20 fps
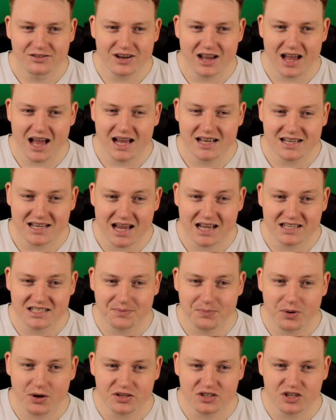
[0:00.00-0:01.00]
look, as a
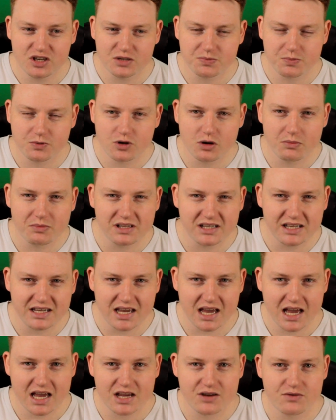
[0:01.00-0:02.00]
person who's predominantly
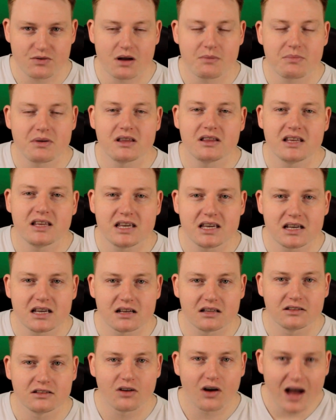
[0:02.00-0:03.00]
a rugby league
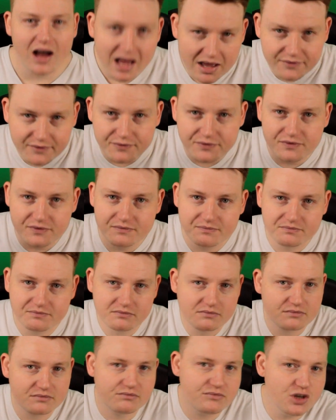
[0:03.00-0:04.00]
live
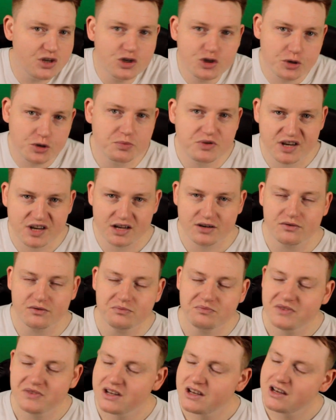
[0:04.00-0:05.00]
YouTube
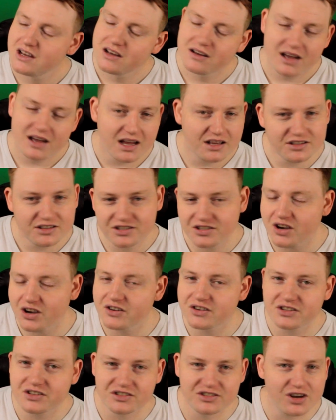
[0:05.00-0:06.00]
channel so
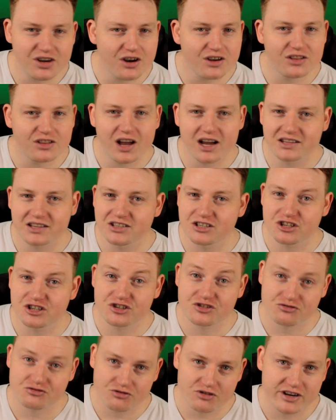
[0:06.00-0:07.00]
so like
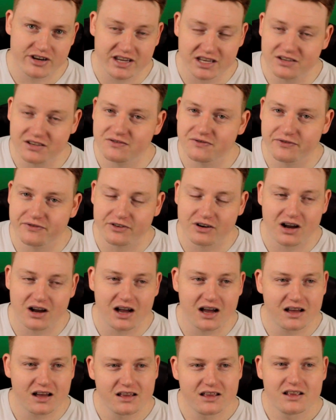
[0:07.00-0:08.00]
destroying for
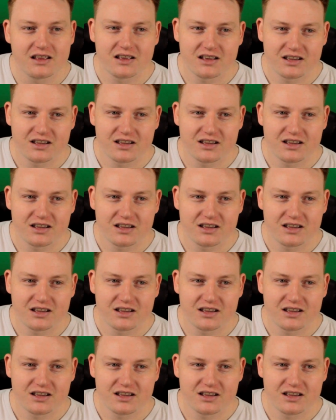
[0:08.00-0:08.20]
uh,